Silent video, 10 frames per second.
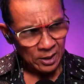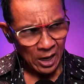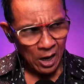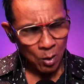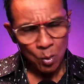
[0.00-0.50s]

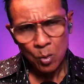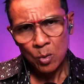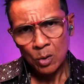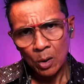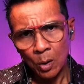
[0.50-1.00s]

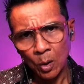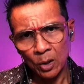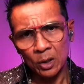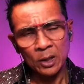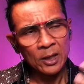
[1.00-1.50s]
Khao
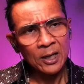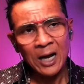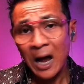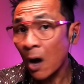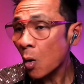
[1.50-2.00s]
or
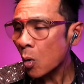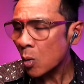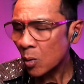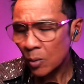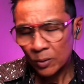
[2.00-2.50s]

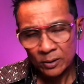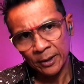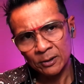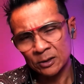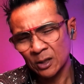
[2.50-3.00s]
khao.
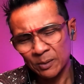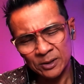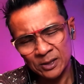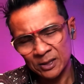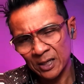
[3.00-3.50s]
You know, it's
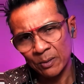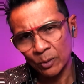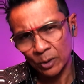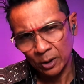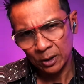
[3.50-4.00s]
almost the
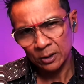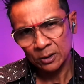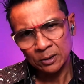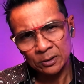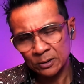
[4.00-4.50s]
same
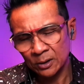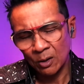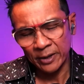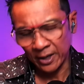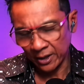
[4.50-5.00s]
word. You
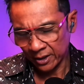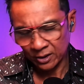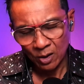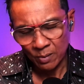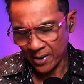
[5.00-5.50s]
don't
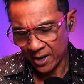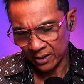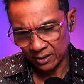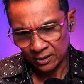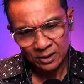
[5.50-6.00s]
care, it don't
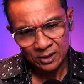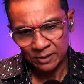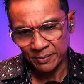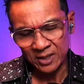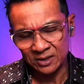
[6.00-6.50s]
matter.
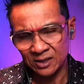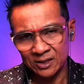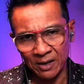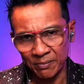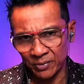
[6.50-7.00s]
It means
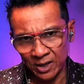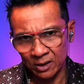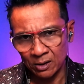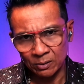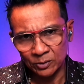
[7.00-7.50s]
the same
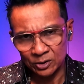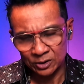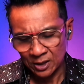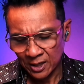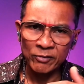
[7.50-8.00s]
thing
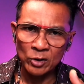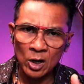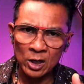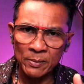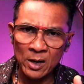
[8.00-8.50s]
almost. If you're
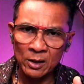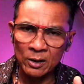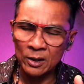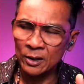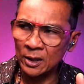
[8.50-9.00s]
talking about
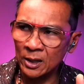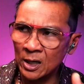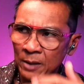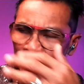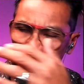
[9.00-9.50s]

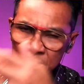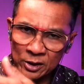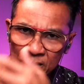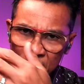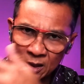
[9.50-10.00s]
another
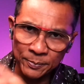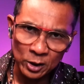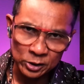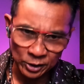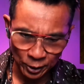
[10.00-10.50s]
person, the third
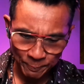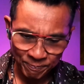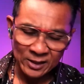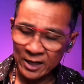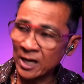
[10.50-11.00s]
person,
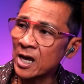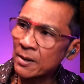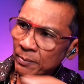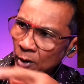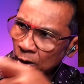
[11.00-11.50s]
it's like
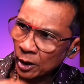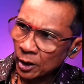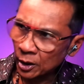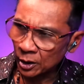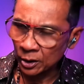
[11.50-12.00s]
him or
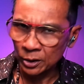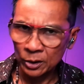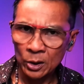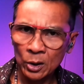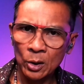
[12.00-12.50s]

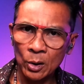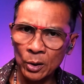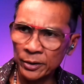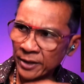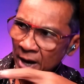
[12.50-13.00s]
her
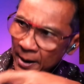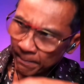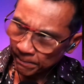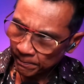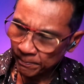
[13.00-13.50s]
or
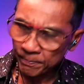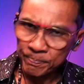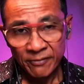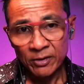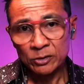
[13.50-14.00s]
them.
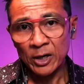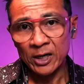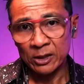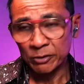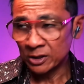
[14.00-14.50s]
If you
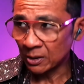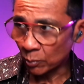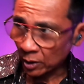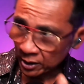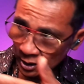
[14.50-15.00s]
try to address
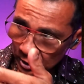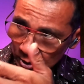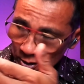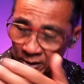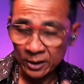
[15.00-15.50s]
someone
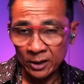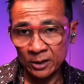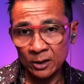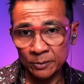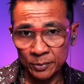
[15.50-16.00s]
that
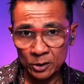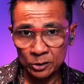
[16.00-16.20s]
in third